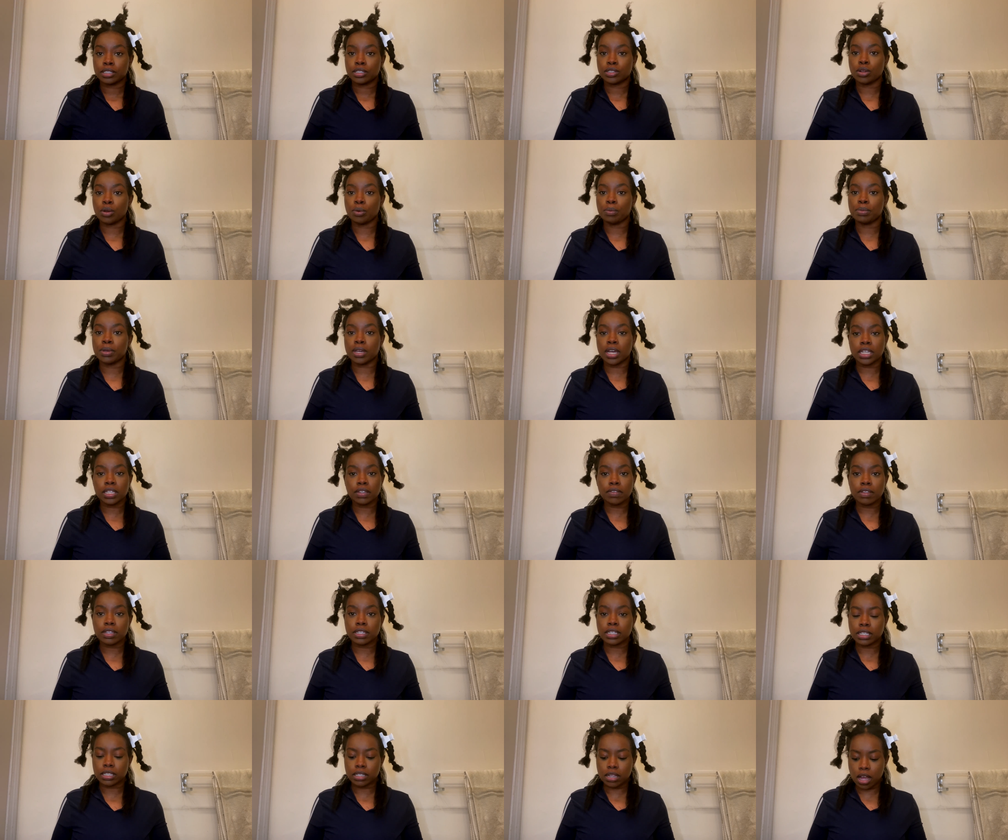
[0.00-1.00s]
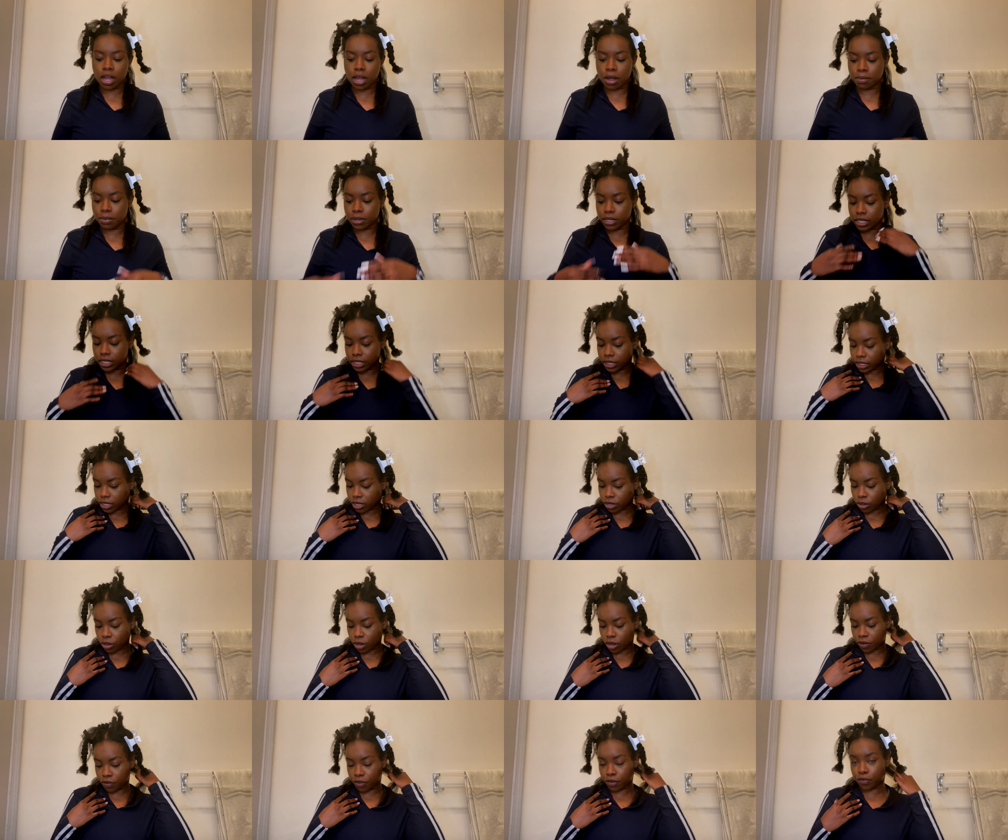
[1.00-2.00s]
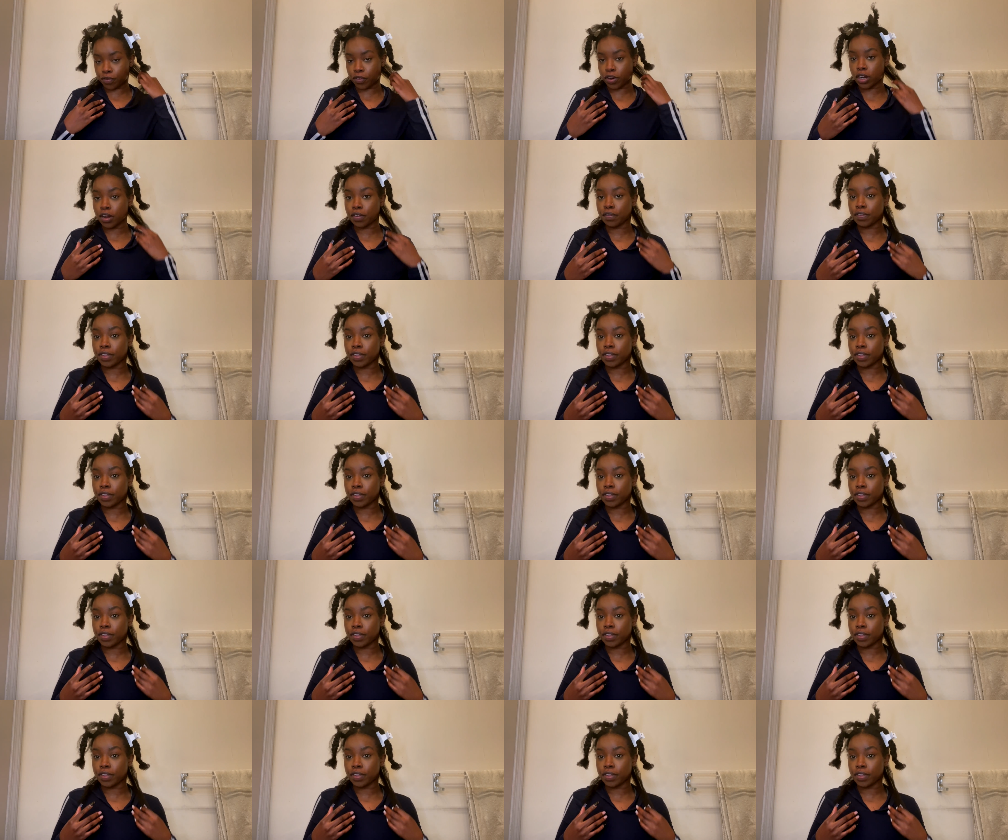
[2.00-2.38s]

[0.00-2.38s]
so because of this, the detail of the front of